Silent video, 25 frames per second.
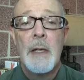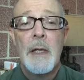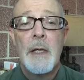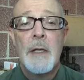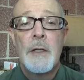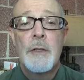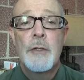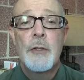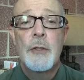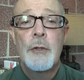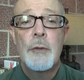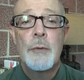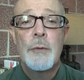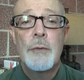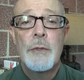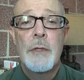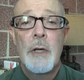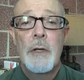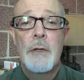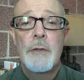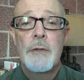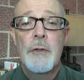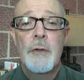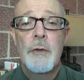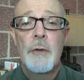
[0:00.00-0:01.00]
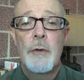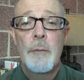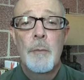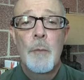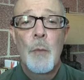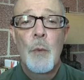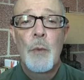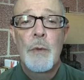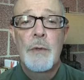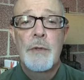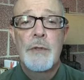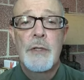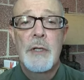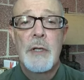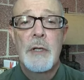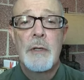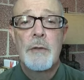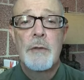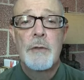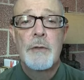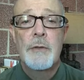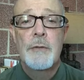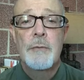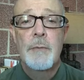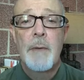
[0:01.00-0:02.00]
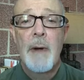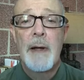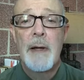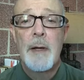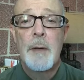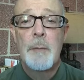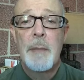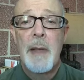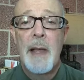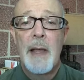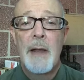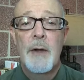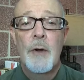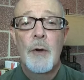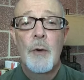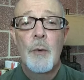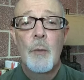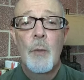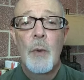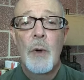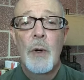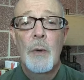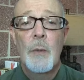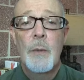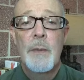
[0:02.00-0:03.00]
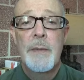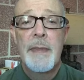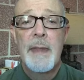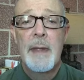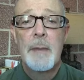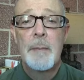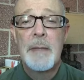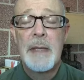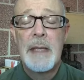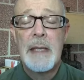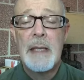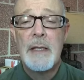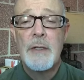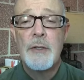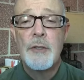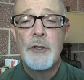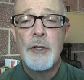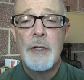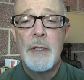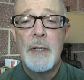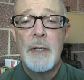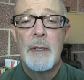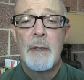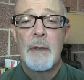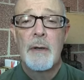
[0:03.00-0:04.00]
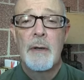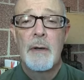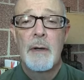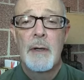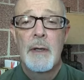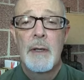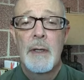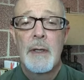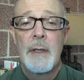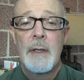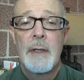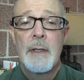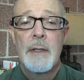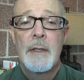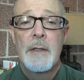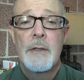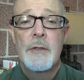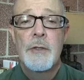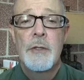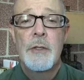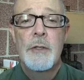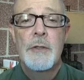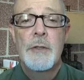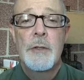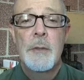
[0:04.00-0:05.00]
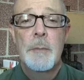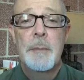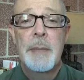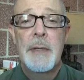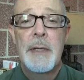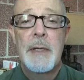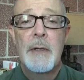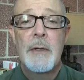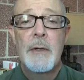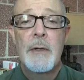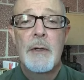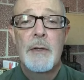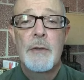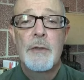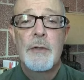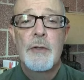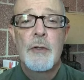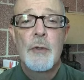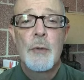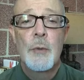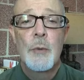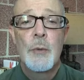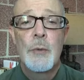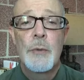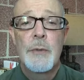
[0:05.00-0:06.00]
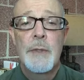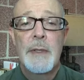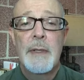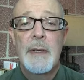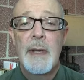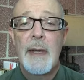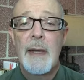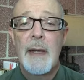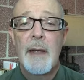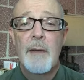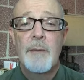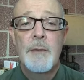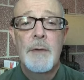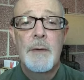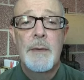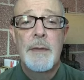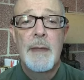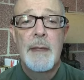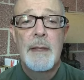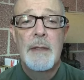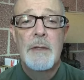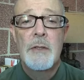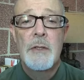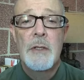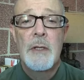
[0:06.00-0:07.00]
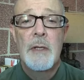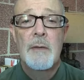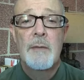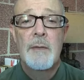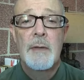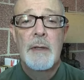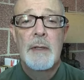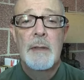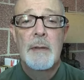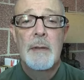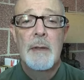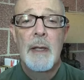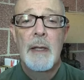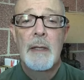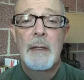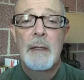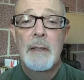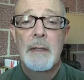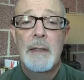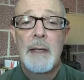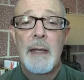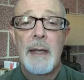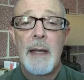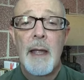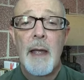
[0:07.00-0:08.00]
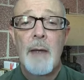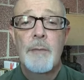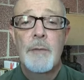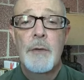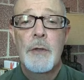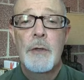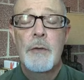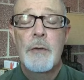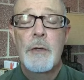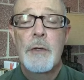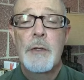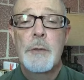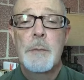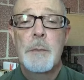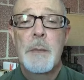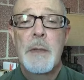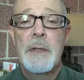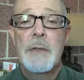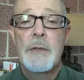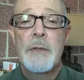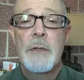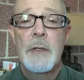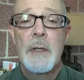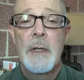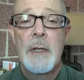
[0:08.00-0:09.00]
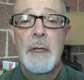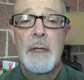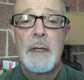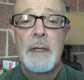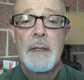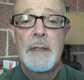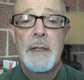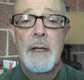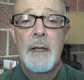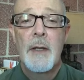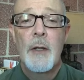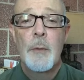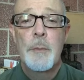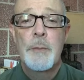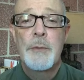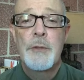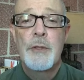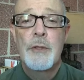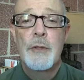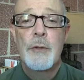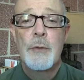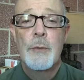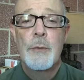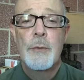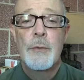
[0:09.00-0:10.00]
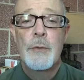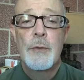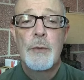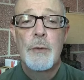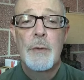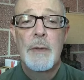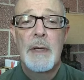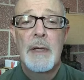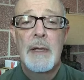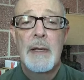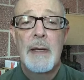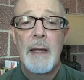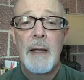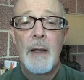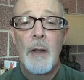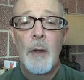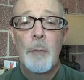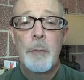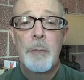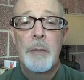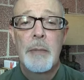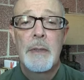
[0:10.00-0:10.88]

Two dozen or more seniors write about her work with them each year. She has appeared at school the day after Thanksgiving and the day after Christmas to help students who need help.